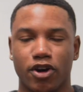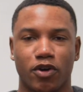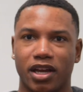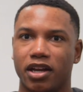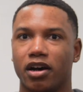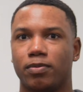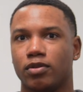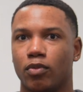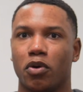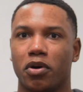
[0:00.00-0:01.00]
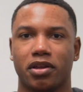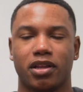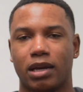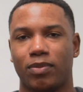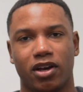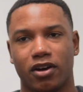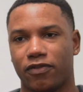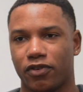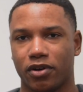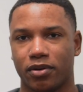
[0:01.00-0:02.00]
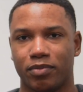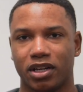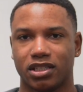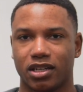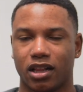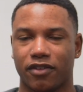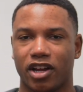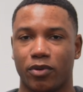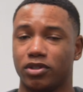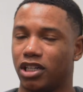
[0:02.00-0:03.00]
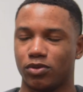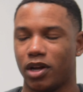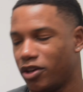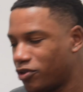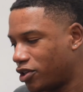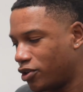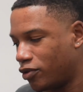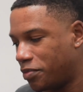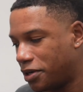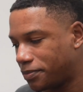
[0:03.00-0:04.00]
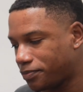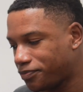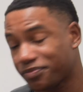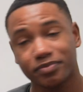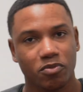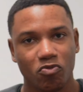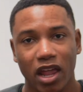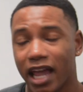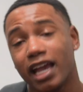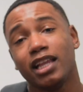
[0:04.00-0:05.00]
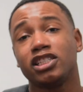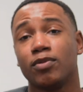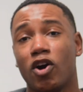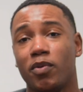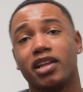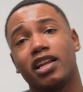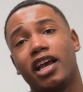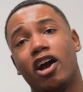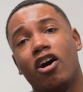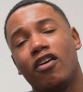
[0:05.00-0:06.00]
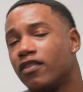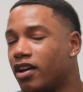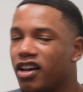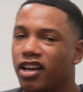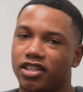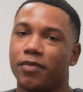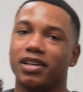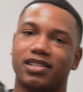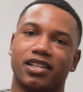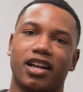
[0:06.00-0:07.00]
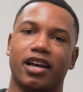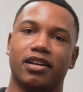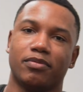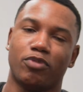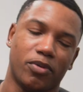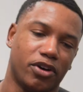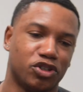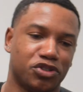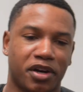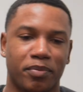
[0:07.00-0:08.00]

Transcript: eat up some more and then be good for bench and deadlift day, which that's what I usually do. But hey, at least tomorrow we get the day off. So that means tonight, probably gonna drink a